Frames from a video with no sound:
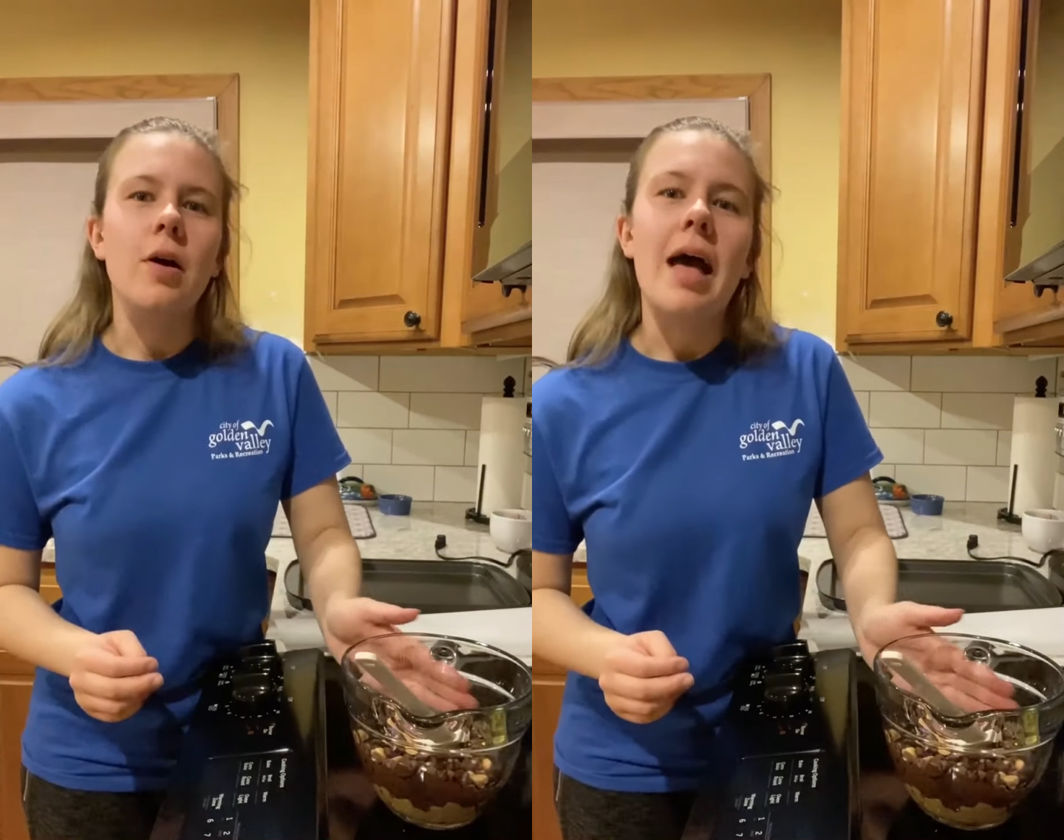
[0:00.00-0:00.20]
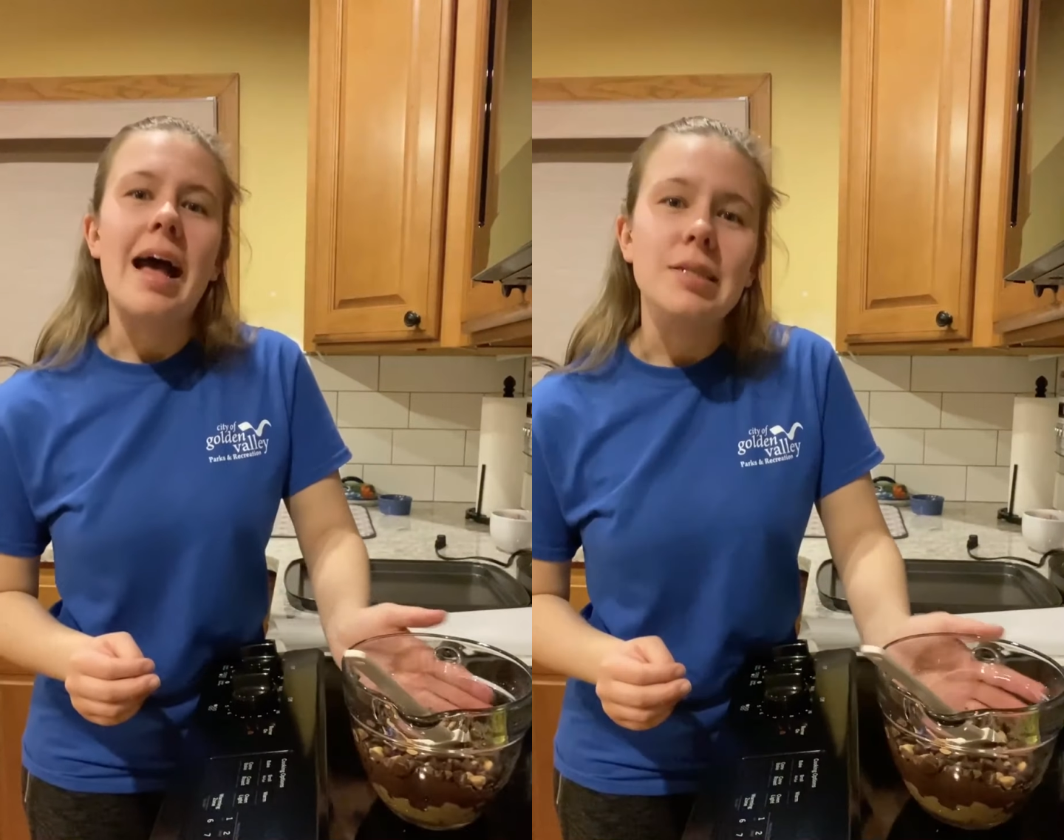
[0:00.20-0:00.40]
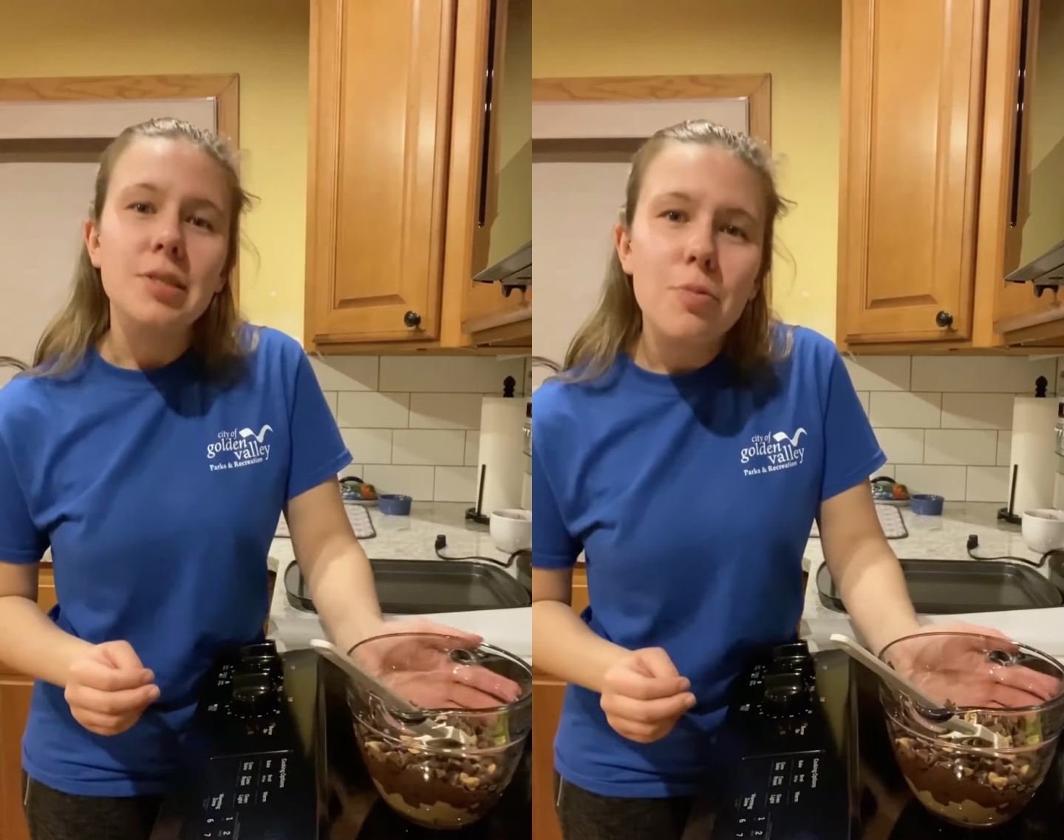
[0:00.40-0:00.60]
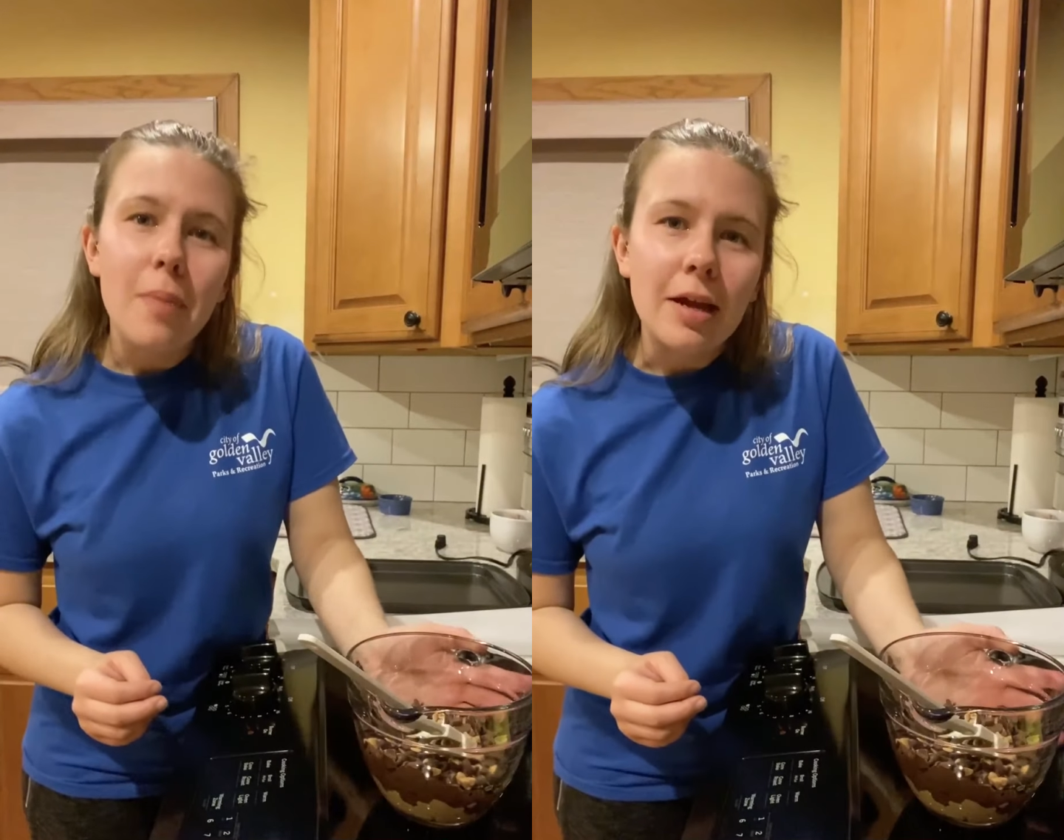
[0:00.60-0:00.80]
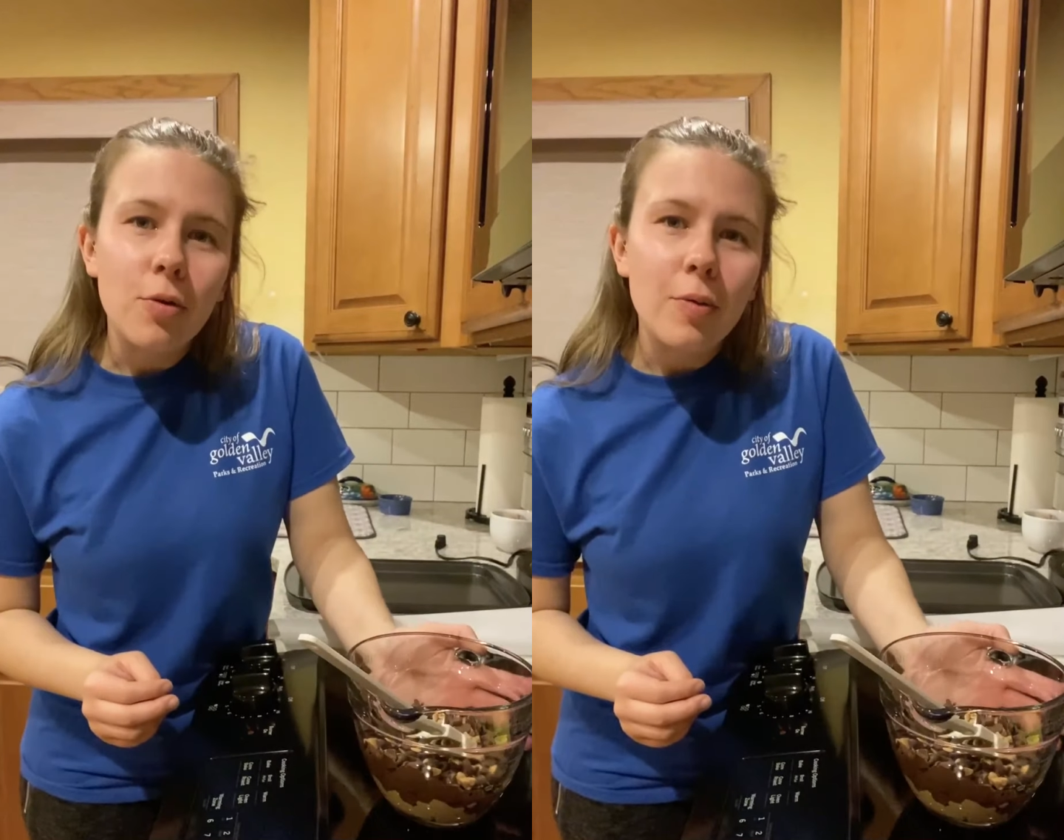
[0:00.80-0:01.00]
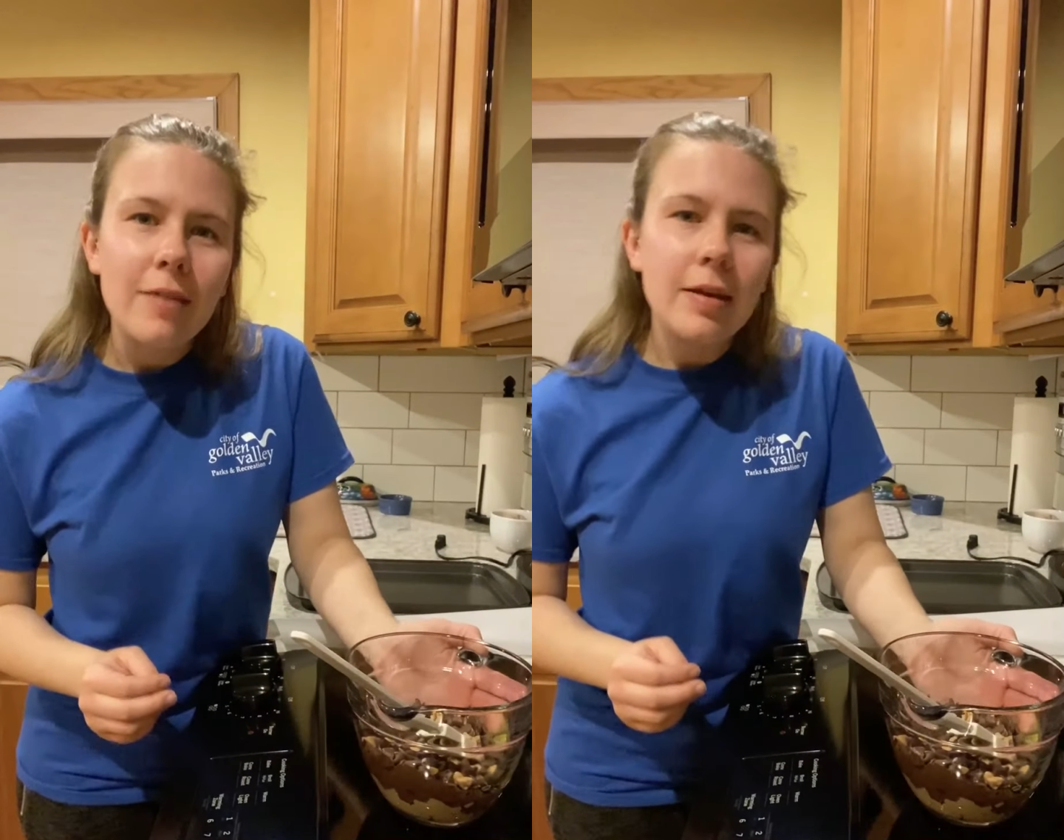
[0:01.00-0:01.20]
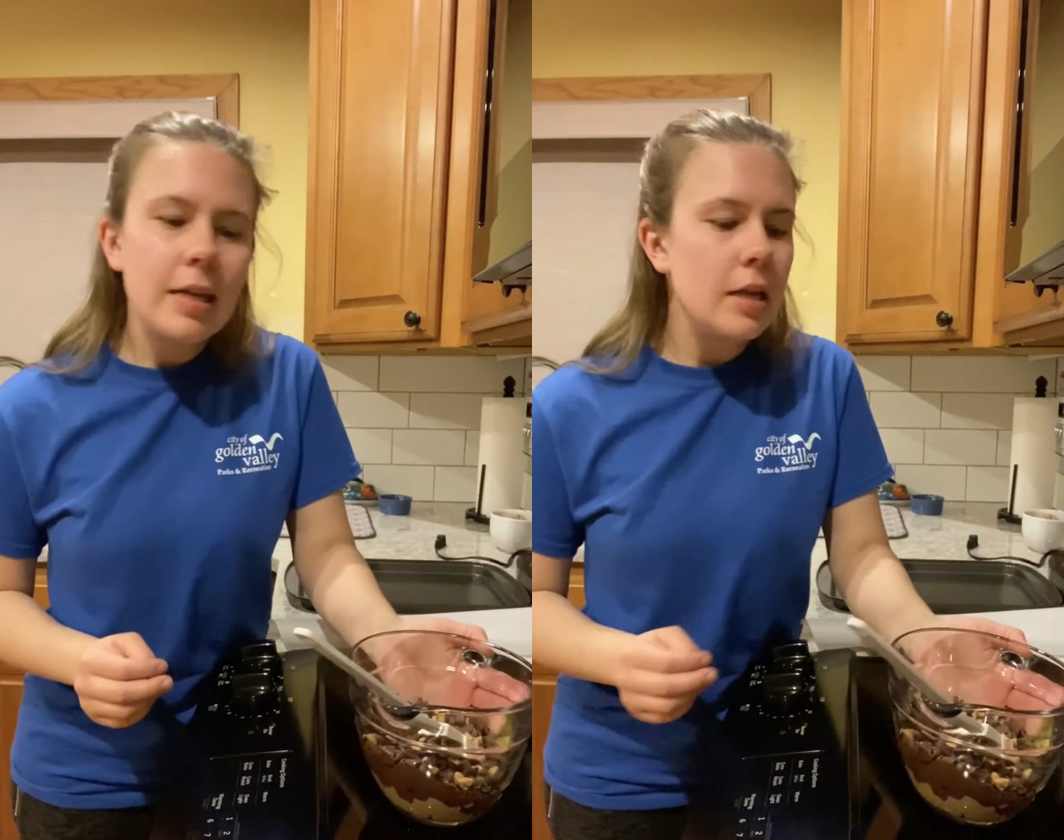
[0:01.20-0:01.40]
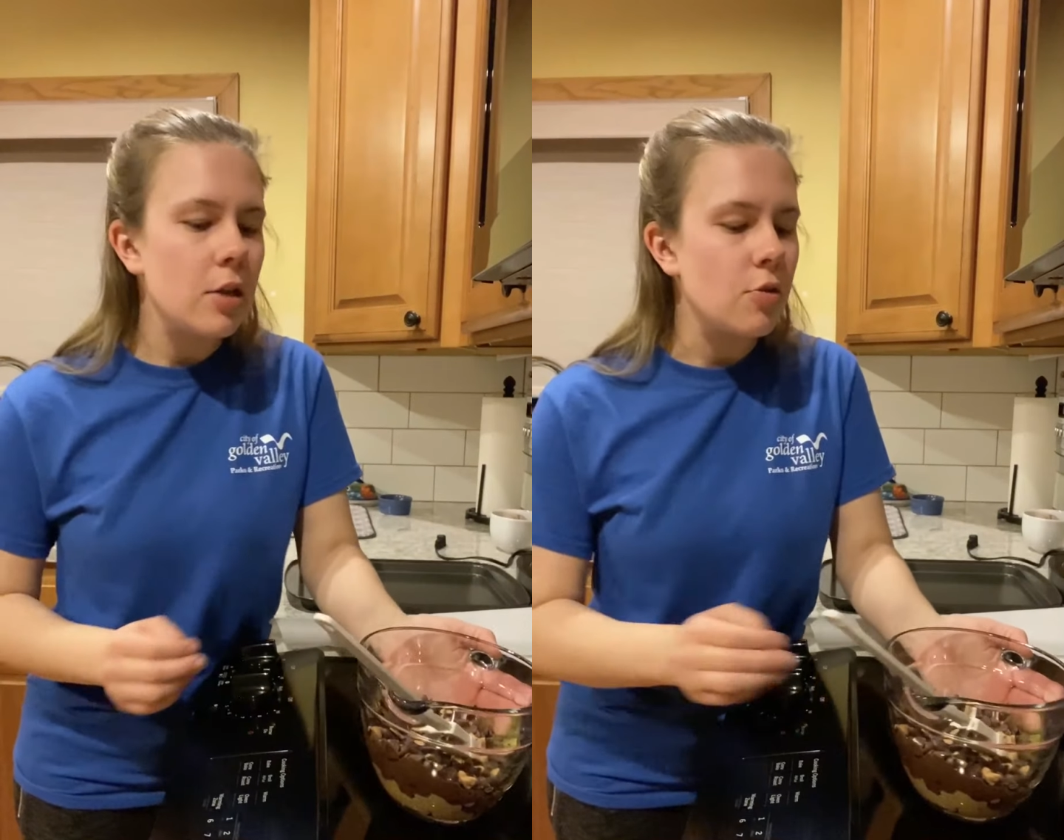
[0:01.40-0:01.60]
As you're microwaving,